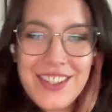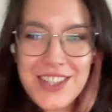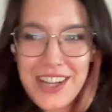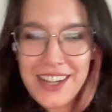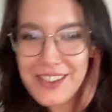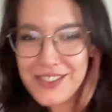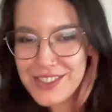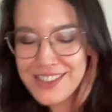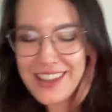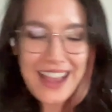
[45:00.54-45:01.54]
Shout out
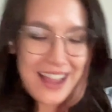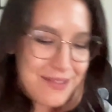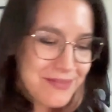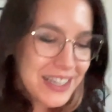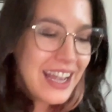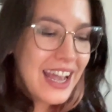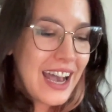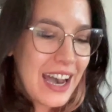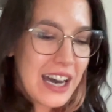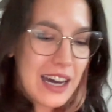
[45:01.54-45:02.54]
to them.
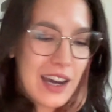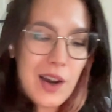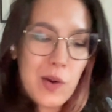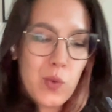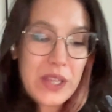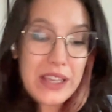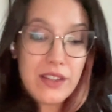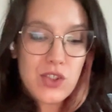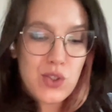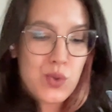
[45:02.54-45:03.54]

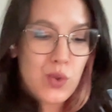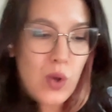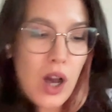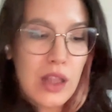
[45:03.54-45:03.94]
We do